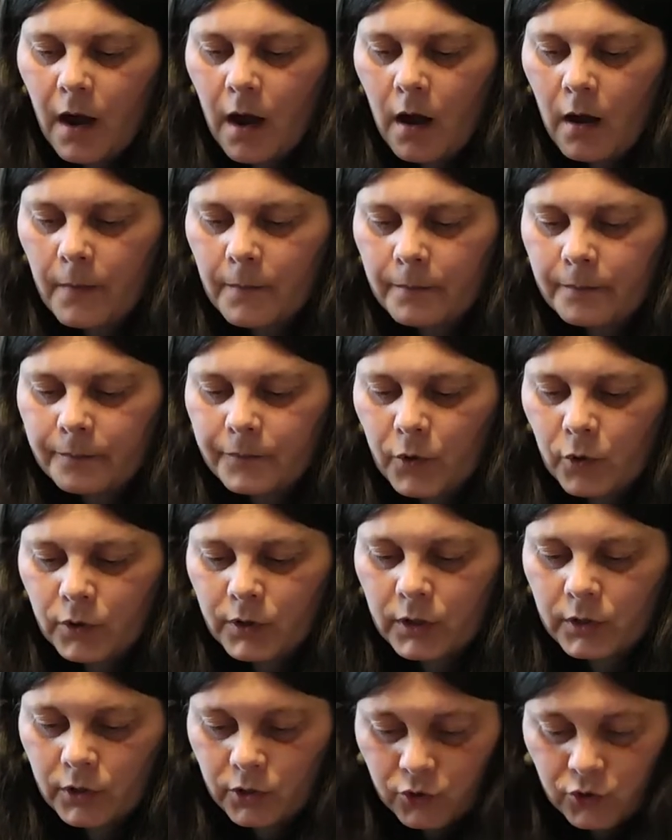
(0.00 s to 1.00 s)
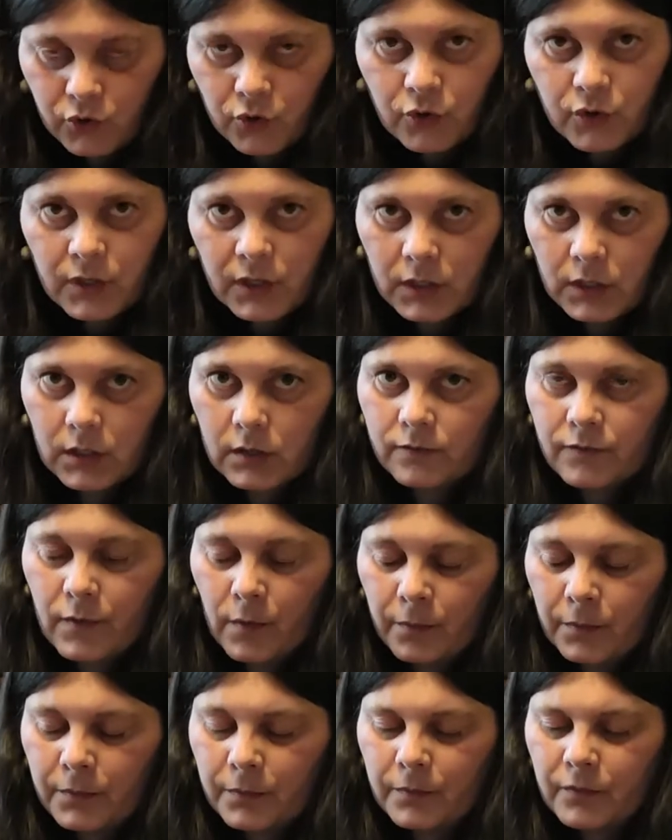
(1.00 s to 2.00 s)
um, or the, the juices
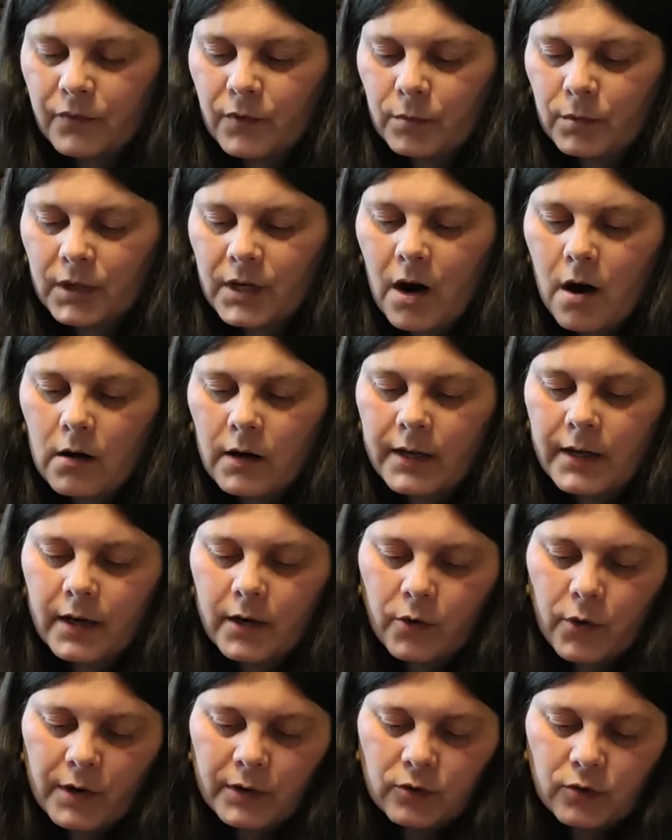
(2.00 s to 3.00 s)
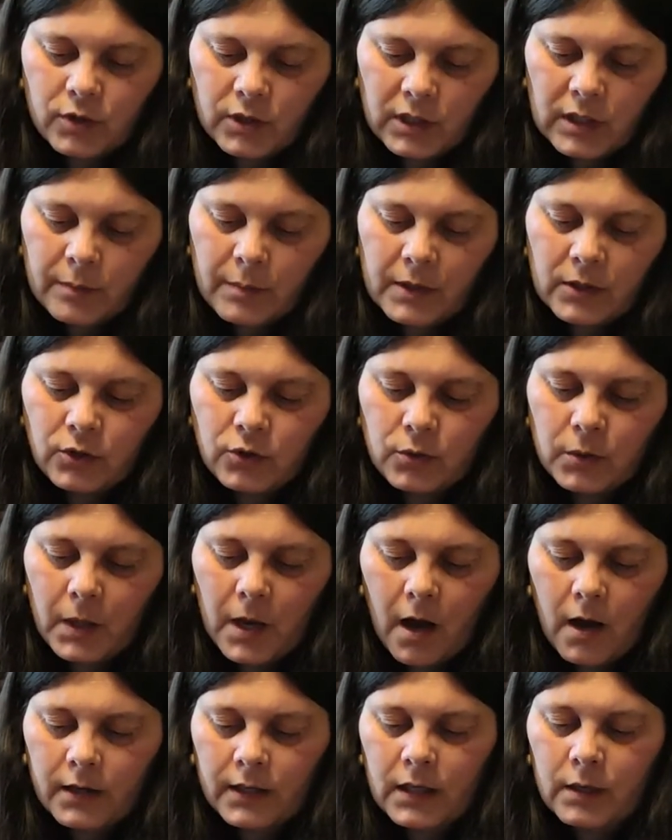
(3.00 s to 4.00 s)
from, from the garlic are going to steep into the
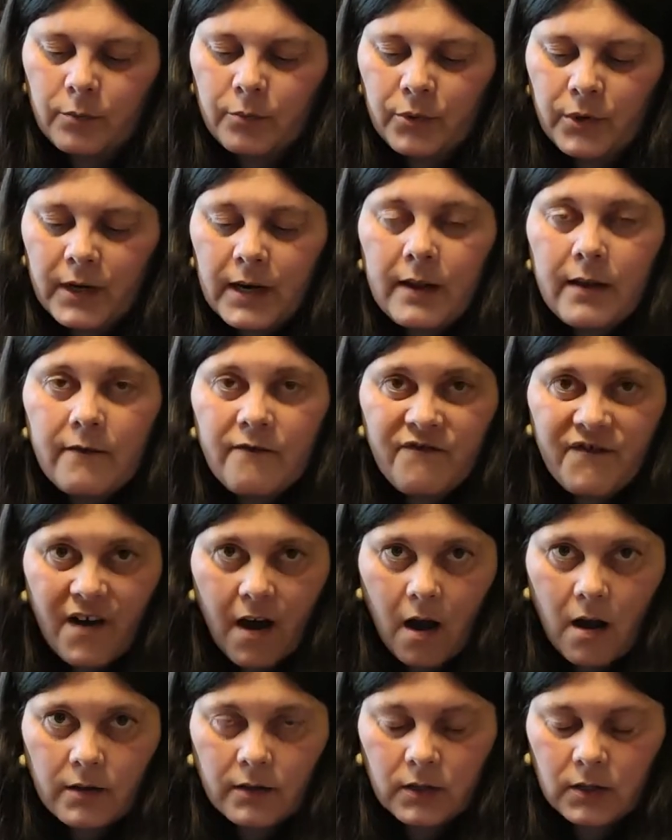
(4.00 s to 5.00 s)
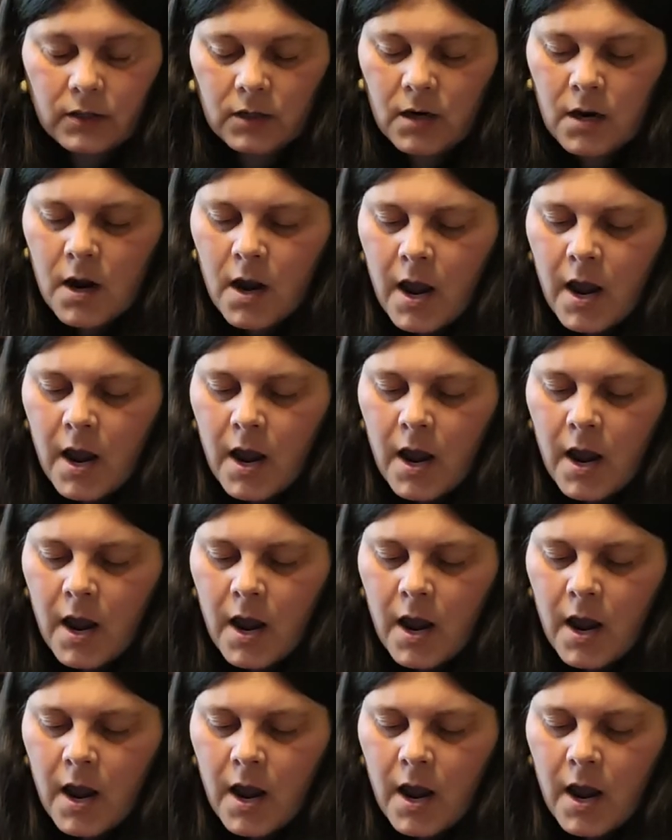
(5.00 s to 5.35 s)
honey pretty fast.